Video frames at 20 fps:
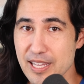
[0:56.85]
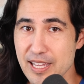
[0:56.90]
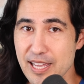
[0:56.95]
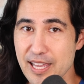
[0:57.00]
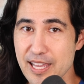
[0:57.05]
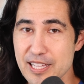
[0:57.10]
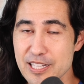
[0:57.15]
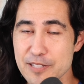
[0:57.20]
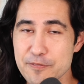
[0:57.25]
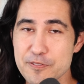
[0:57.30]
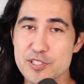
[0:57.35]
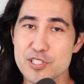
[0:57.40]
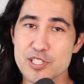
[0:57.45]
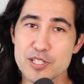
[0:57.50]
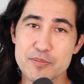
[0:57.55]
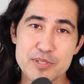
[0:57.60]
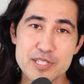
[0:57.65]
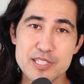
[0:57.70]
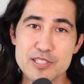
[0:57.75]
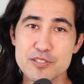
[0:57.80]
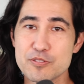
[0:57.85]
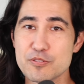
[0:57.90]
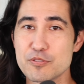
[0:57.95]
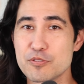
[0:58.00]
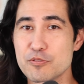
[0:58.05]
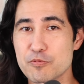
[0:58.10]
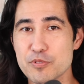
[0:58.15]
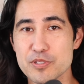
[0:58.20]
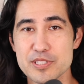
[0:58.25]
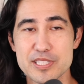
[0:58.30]
And if it's somebody
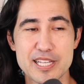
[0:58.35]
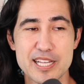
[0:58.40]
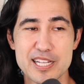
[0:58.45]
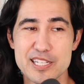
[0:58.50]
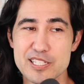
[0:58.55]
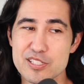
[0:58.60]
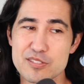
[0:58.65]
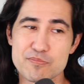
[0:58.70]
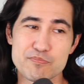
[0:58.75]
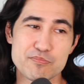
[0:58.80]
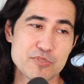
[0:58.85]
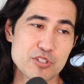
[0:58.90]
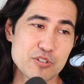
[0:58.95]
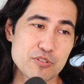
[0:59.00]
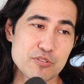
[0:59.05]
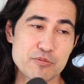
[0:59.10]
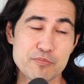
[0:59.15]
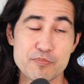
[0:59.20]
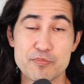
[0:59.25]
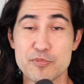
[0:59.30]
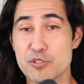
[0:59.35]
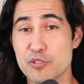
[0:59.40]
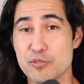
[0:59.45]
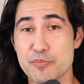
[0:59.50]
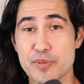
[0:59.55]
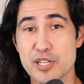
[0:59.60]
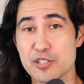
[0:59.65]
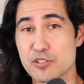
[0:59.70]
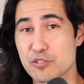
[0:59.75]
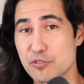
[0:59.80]
who really has no real
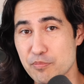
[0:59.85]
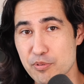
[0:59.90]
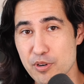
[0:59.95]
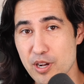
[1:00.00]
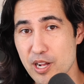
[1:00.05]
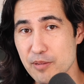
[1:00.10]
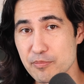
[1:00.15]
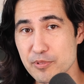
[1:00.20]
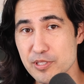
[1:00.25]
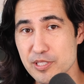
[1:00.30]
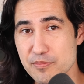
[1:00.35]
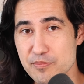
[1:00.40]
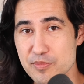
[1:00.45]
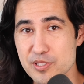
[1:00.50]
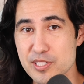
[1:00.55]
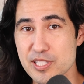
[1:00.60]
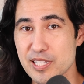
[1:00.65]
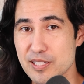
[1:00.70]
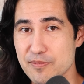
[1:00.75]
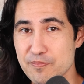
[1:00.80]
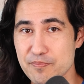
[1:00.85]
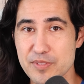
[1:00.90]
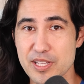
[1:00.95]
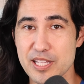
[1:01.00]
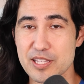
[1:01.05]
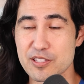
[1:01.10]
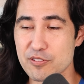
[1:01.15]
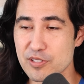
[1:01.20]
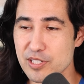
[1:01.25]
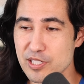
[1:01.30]
medical problems and
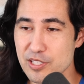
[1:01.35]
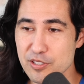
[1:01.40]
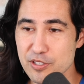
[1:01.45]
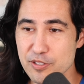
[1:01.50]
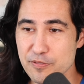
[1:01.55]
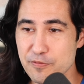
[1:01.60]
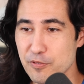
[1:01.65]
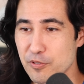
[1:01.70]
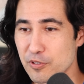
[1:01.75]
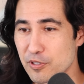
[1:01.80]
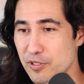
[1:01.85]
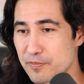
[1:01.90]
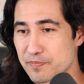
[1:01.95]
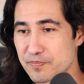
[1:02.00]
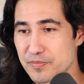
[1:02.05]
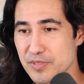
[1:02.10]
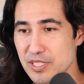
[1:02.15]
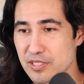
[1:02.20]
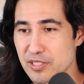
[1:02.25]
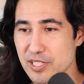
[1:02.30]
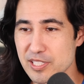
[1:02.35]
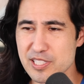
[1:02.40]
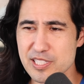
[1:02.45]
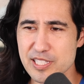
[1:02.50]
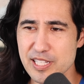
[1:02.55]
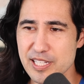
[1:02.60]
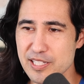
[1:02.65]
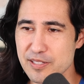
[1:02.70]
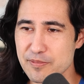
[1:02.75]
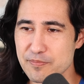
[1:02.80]
they're here for, let's
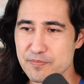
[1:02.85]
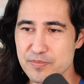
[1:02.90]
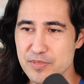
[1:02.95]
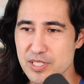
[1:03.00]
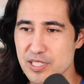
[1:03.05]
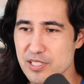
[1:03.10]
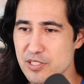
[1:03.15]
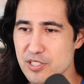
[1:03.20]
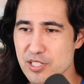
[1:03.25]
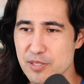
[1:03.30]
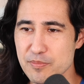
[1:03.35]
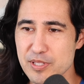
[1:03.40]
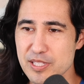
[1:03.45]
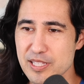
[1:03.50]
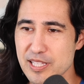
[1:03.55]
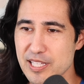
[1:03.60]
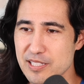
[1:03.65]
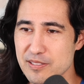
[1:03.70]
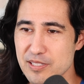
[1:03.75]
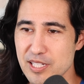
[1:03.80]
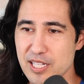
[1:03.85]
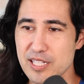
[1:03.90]
say, something that